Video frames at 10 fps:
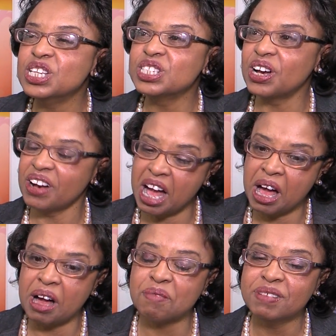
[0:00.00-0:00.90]

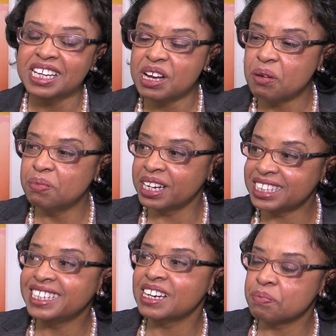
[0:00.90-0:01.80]
So,
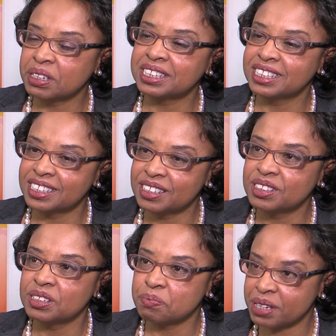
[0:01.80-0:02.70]
but
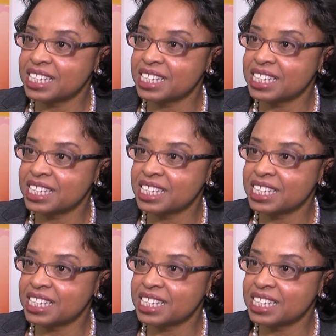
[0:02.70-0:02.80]
the